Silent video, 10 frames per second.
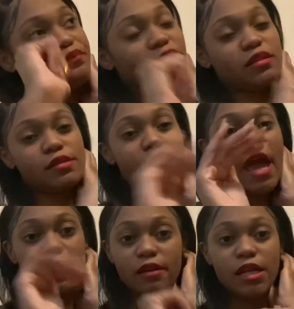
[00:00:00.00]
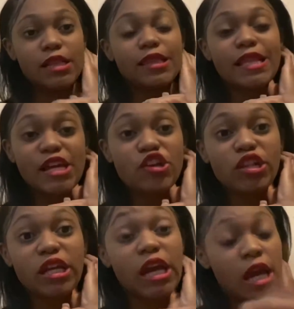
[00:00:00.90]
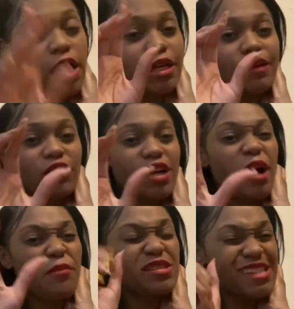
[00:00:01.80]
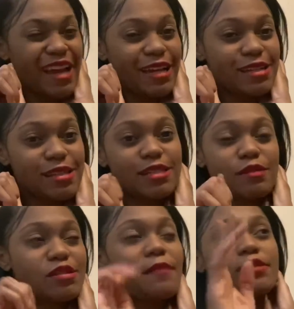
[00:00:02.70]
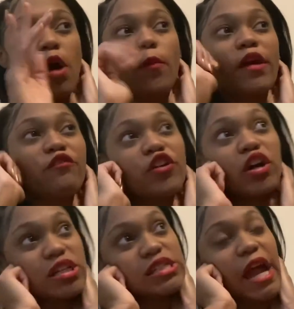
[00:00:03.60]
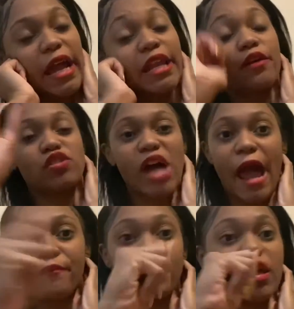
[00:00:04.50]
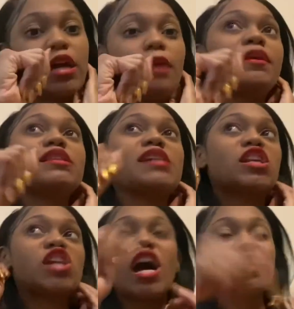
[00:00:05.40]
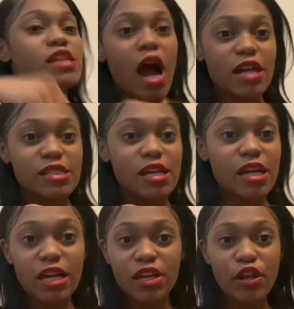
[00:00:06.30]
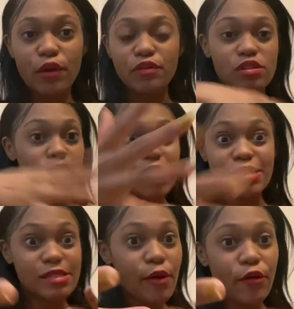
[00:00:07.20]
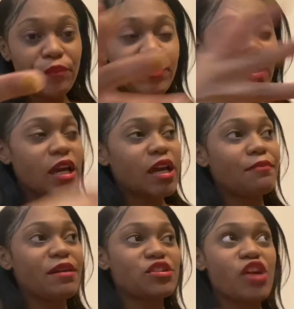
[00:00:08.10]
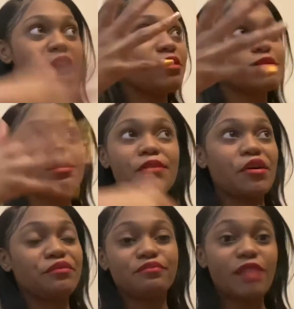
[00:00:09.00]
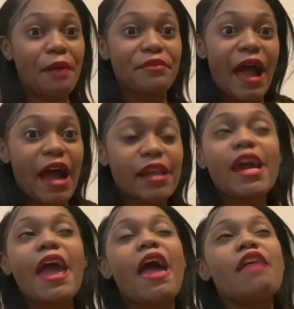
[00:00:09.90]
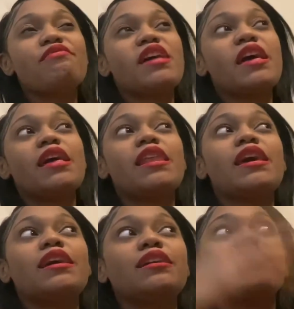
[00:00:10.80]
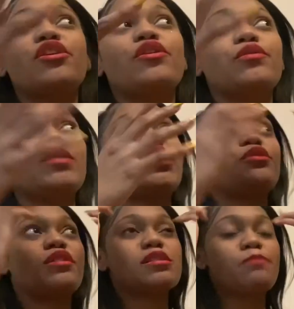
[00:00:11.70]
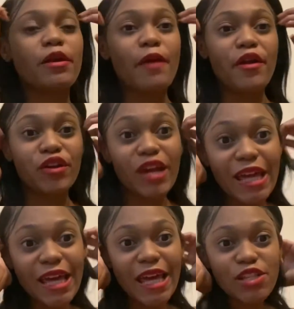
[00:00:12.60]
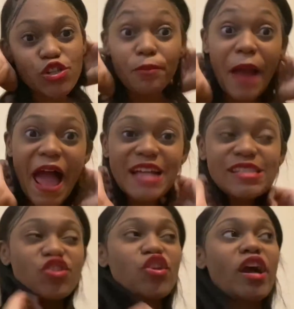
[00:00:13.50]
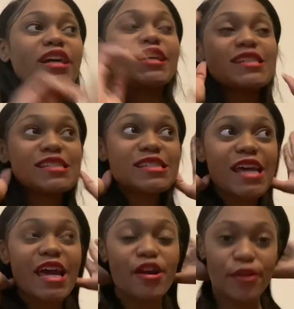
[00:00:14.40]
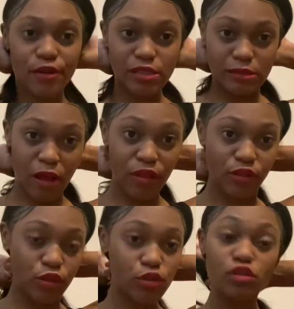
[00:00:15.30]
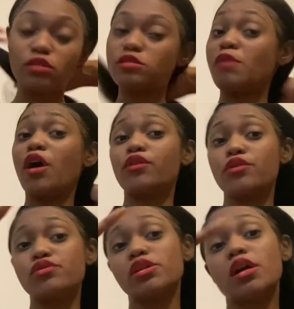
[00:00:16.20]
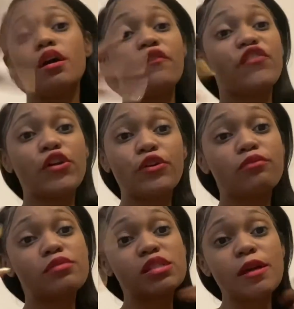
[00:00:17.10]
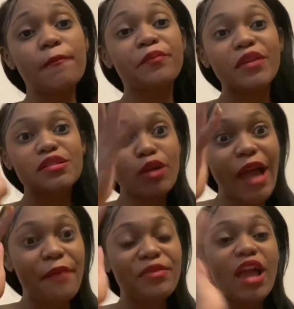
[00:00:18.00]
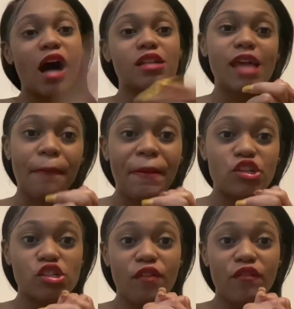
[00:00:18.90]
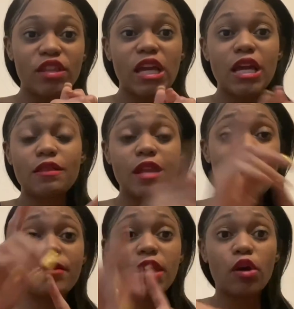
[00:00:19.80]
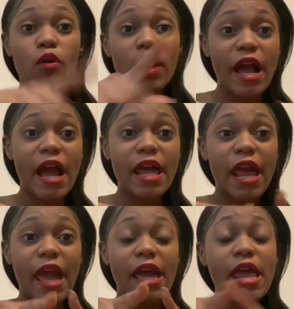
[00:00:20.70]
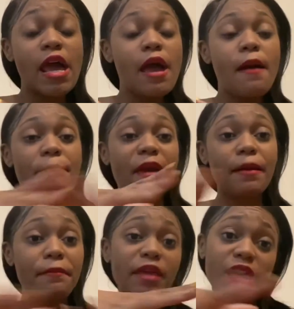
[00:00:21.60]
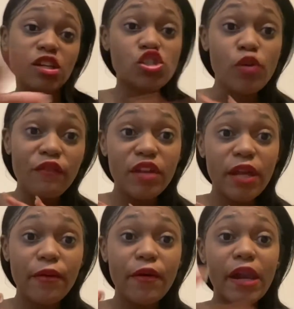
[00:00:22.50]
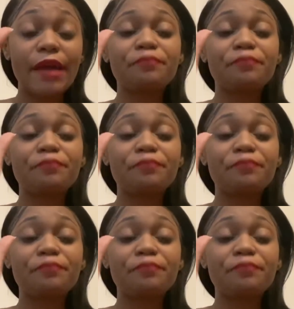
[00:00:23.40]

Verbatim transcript: dead. Literally, give it a couple seconds. Like sometimes I'll wait for like a second and it'll die. But it's like not toxic, you know, it's Dawn soap it makes your house smell not bad. And then, you know, like you can spread around your kids or your pets and they're not gonna get sick or smelling the smell those fumes. So yeah, I'll take pictures of everything and then I'm gonna go ahead and make a mini short video on it